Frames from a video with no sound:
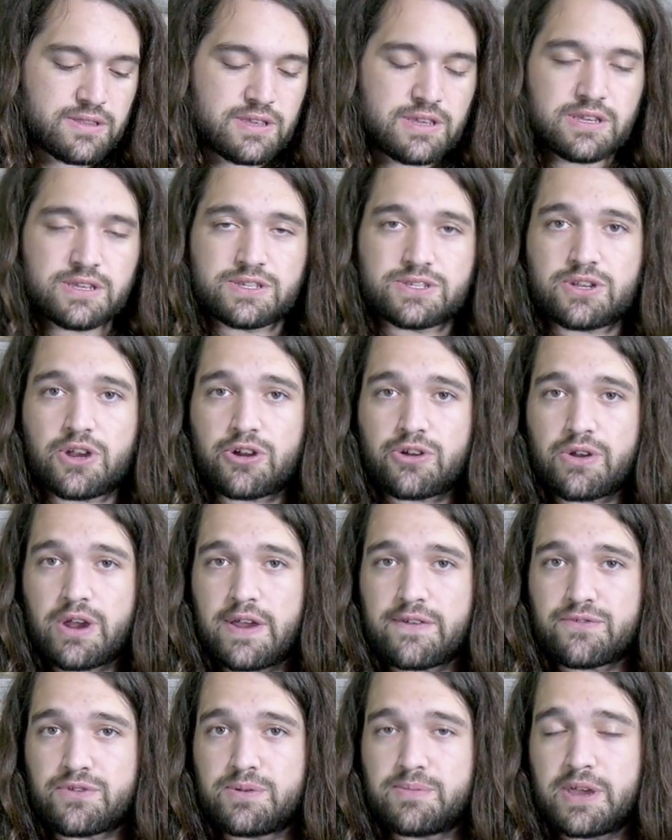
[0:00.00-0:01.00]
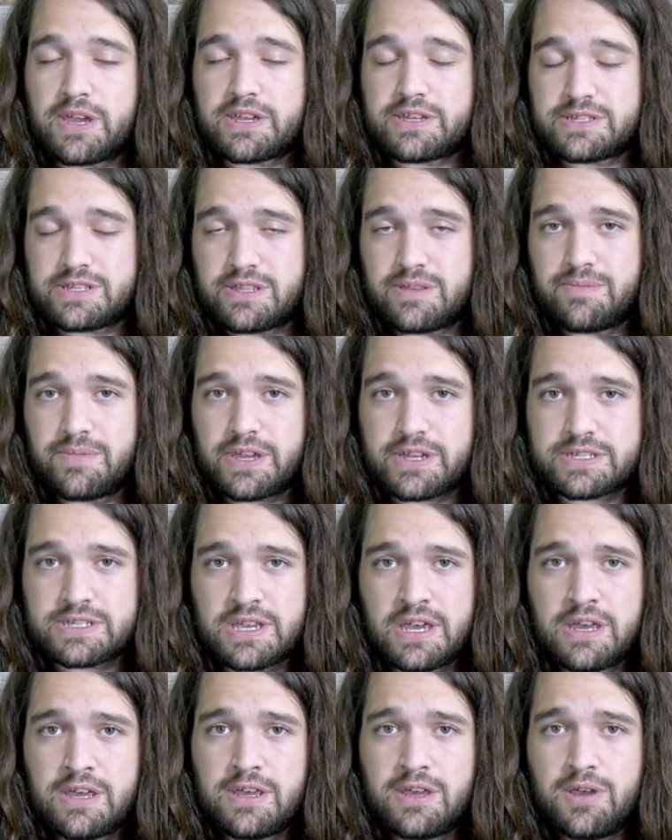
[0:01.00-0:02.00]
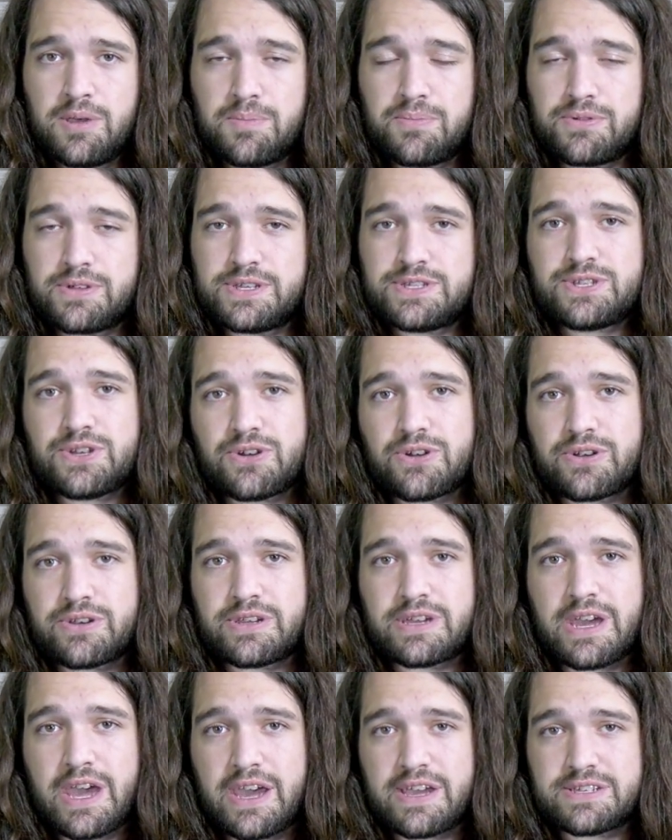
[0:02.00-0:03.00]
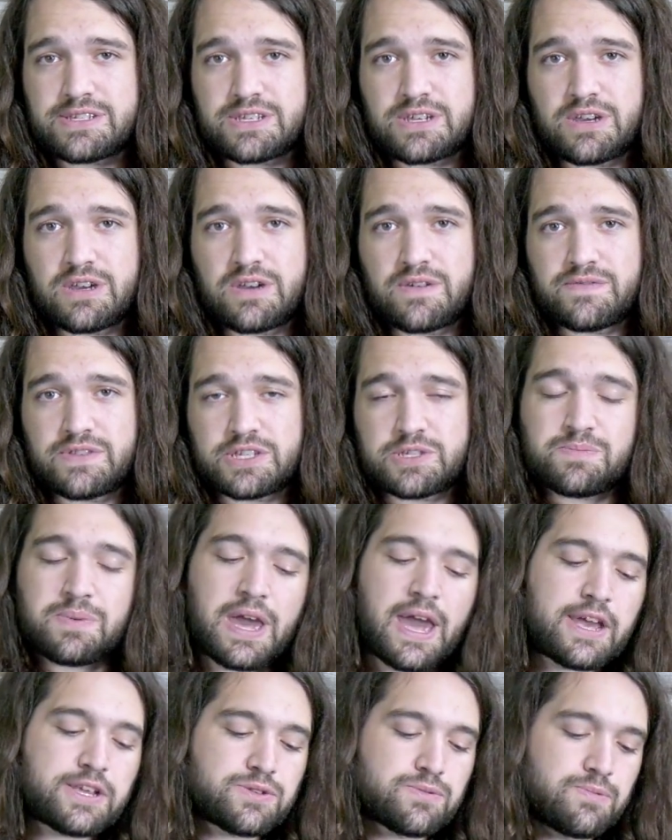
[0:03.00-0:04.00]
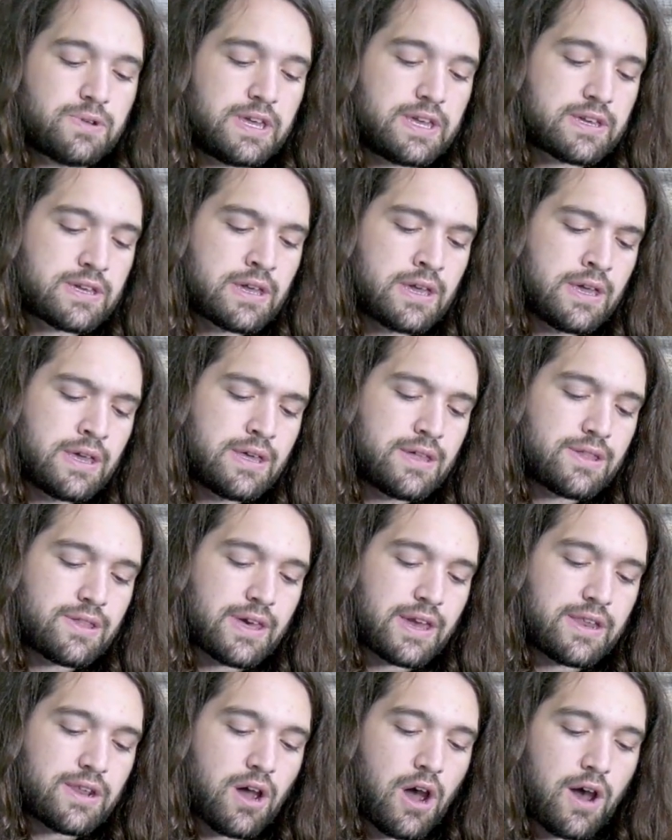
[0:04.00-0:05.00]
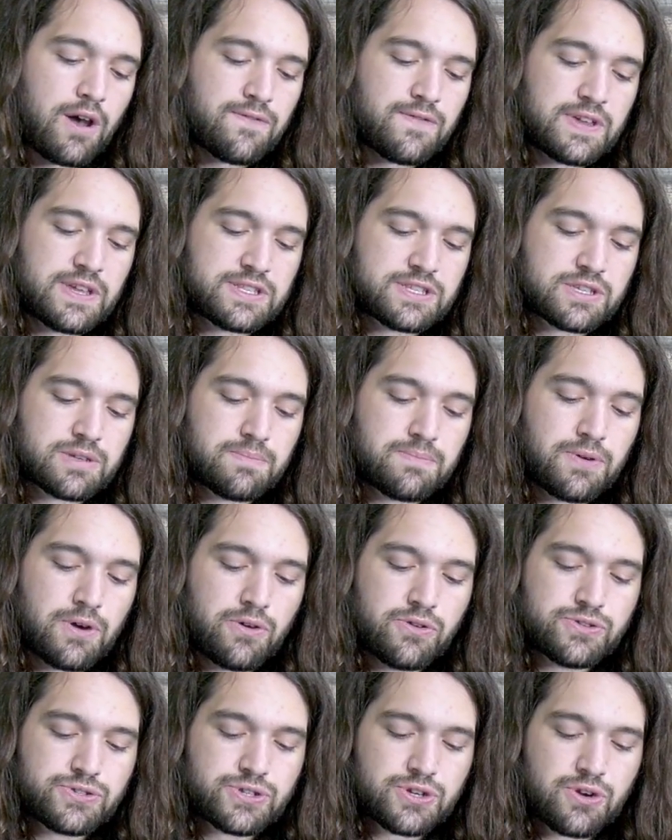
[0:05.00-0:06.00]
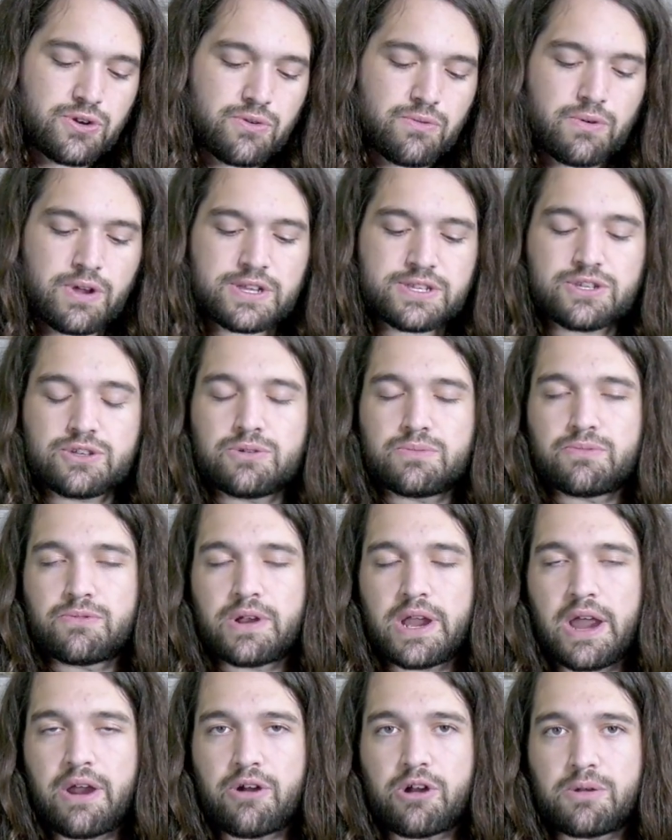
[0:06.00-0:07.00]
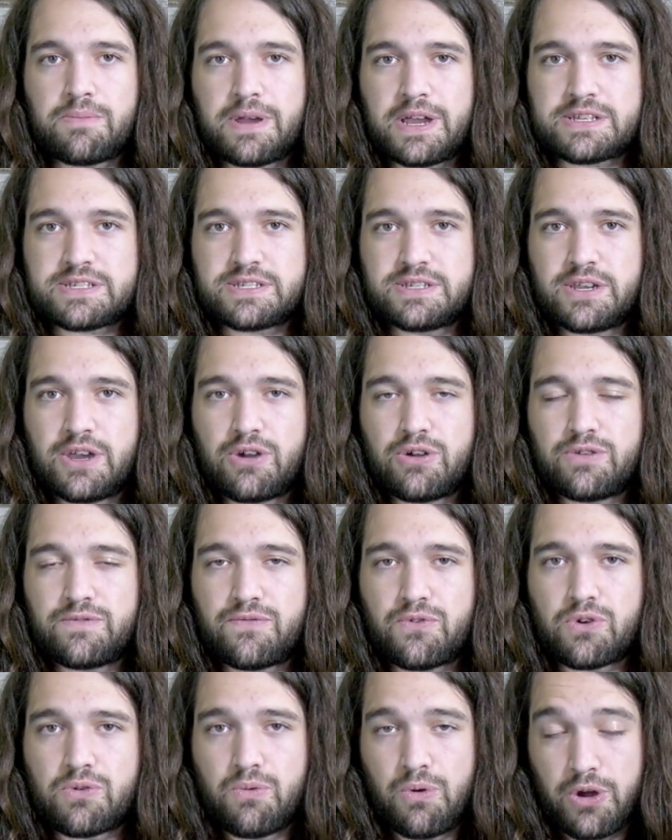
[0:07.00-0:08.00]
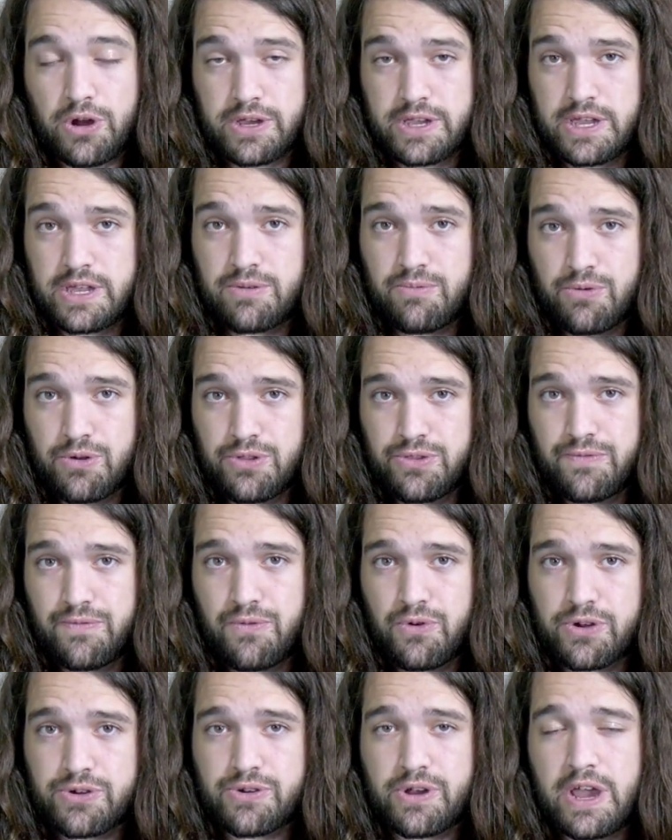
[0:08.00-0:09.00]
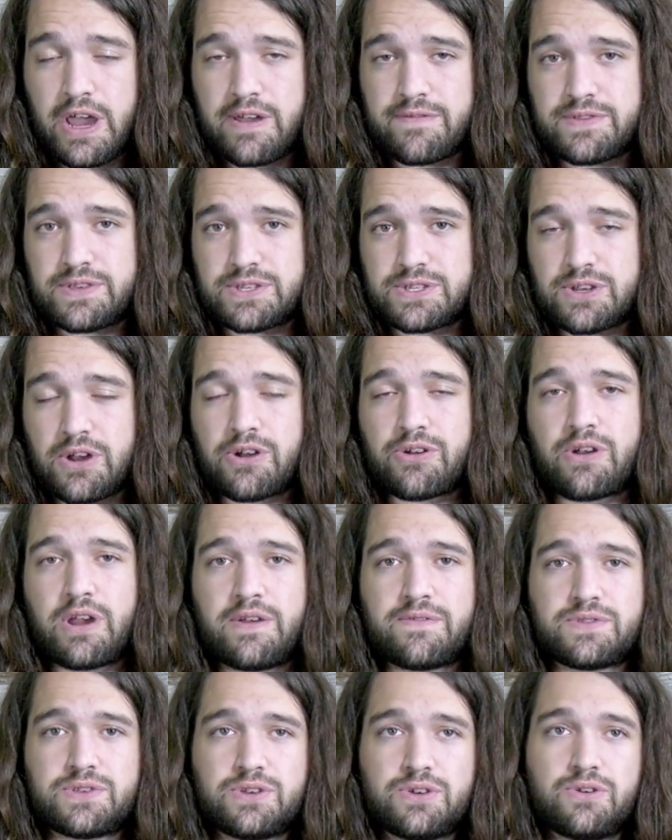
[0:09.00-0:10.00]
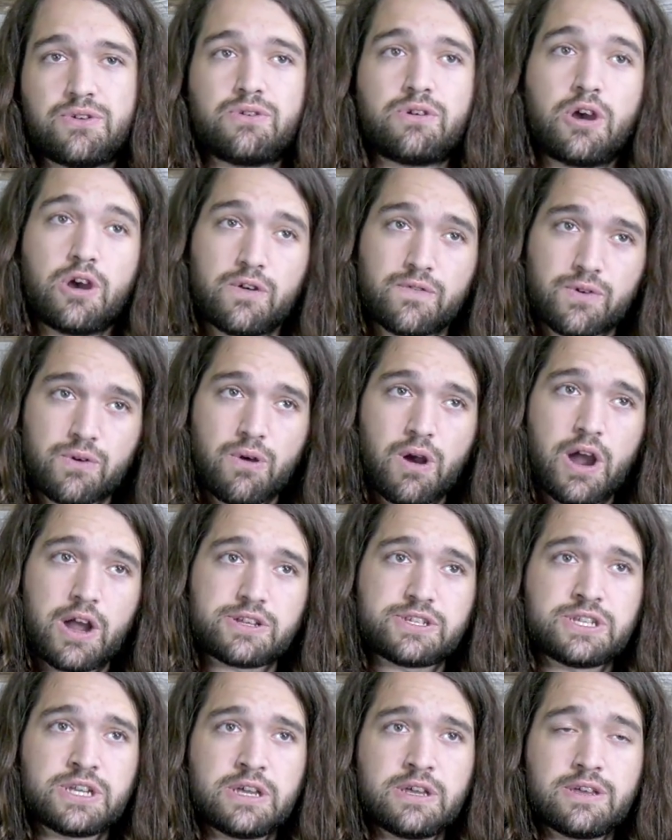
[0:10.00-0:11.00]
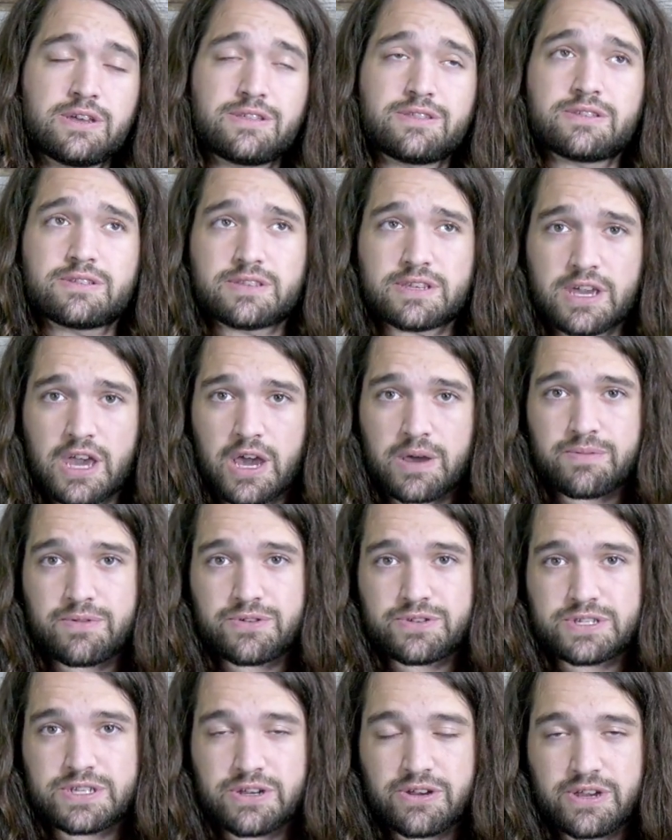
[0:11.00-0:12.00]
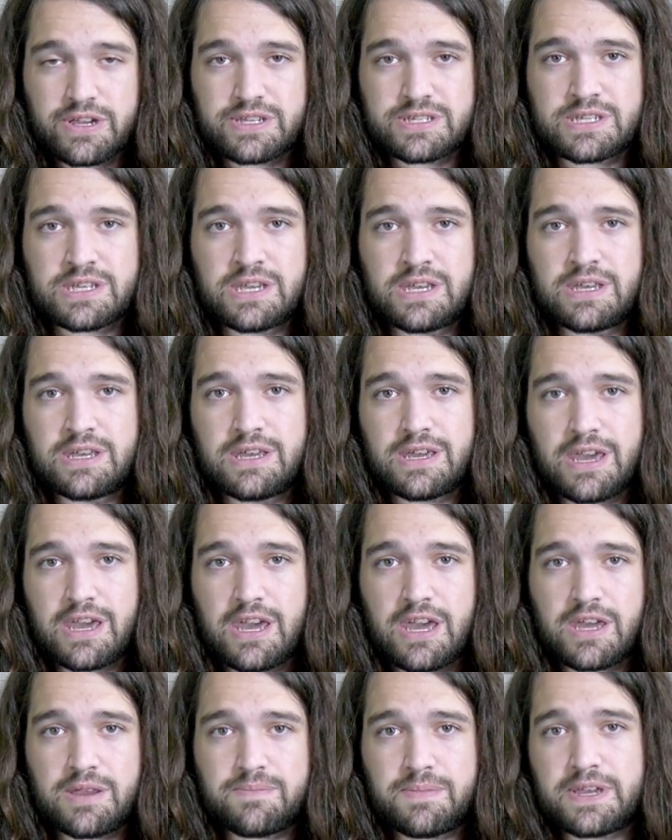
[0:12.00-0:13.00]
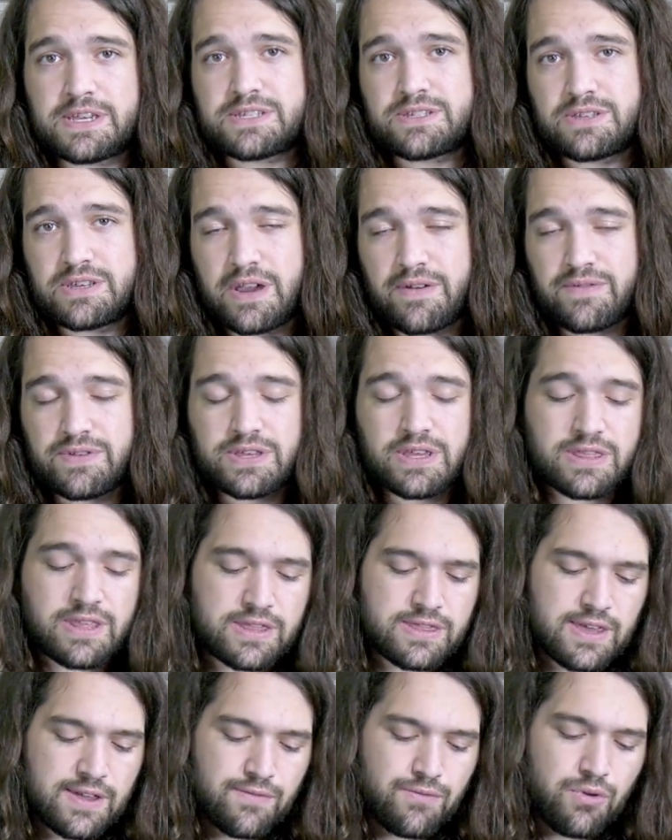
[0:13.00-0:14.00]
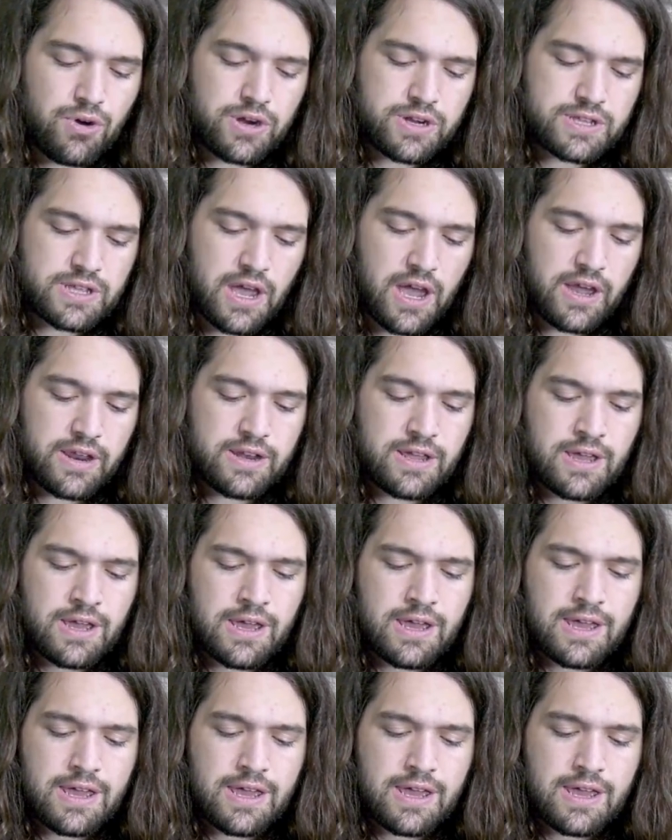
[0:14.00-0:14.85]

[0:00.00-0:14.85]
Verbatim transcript: the StarCraft remake is in the mix. Blizzard, as of this past week, laid off its composer Russell Brower, best known for work in World of Warcraft, StarCraft 2, Overwatch, the Diablo series, and basically everything that they've worked on.